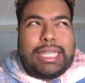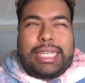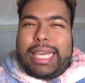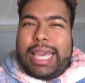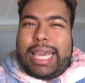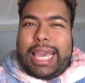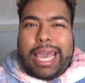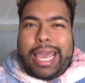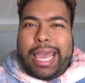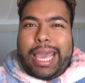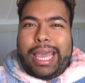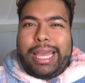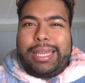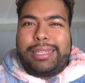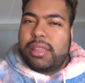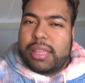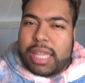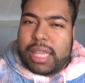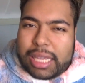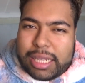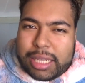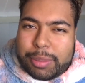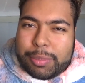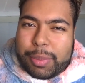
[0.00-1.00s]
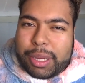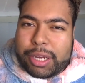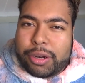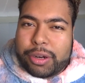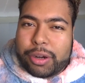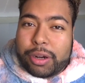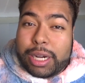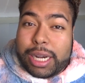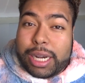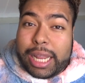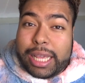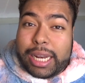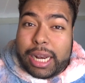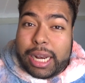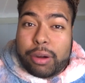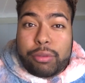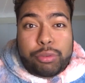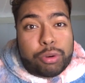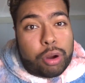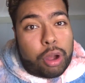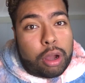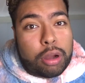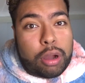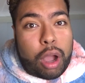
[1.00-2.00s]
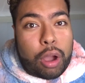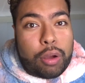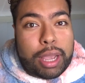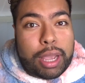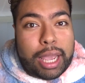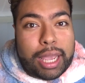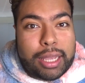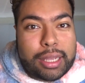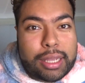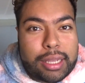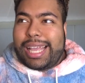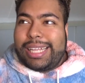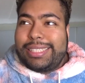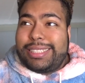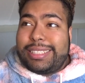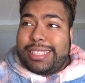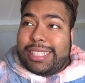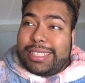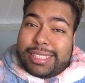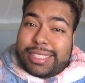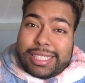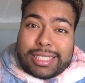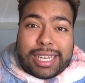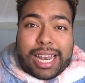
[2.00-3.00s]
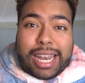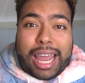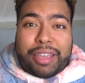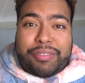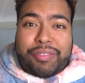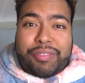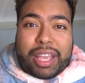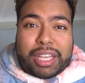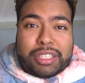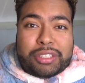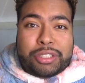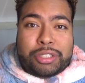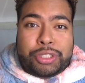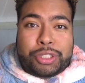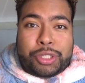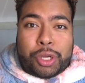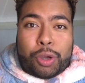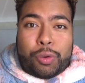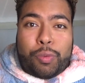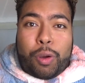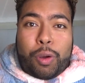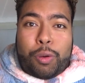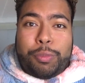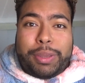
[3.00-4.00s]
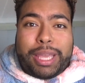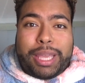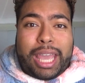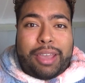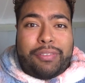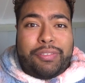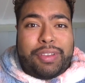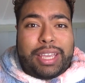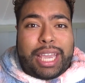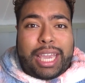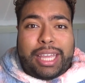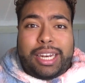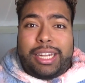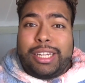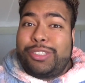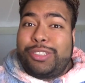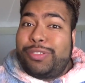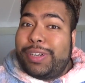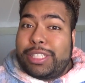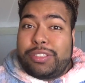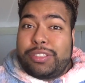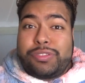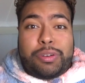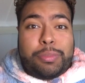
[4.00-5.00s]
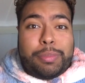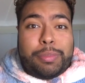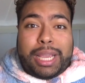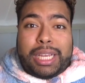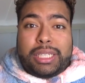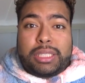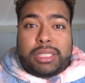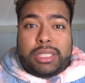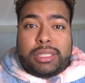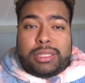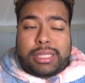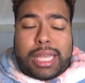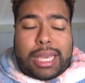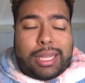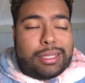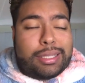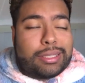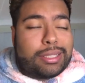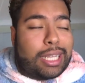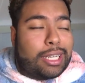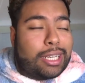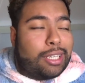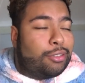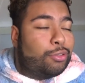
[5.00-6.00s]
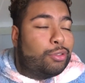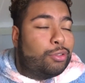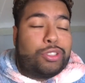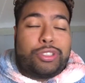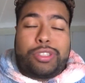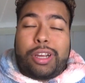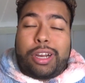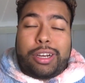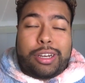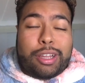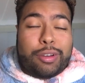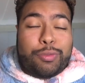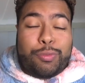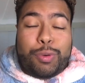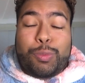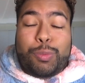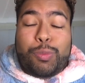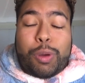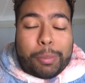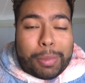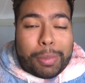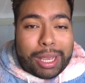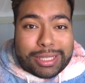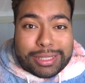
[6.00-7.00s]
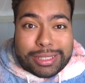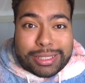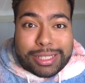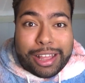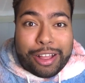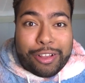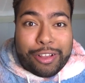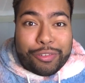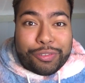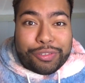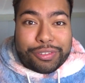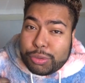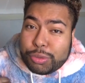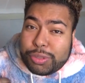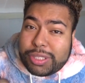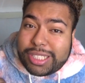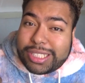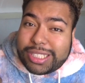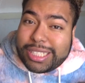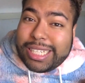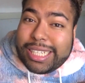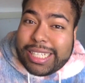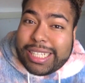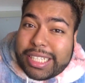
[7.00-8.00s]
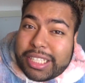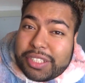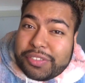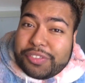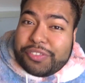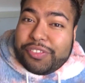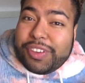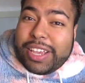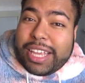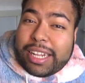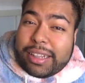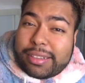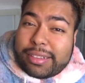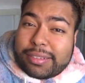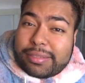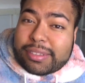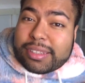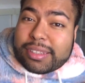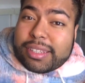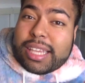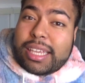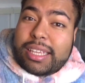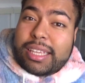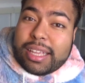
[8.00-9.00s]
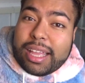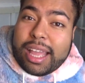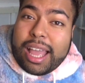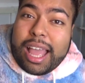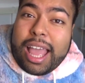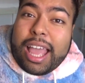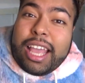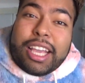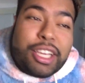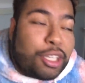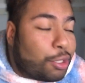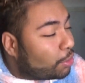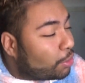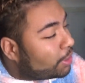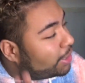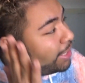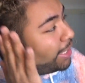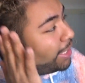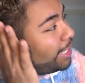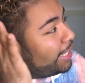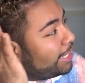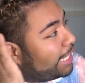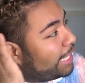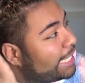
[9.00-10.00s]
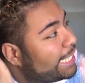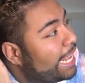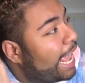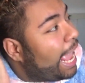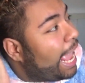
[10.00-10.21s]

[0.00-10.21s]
yeah, they did my girl Layla wrong, okay? And since this live action show won't be having any transformations, I decided to start off with one myself. You see this fit? You see this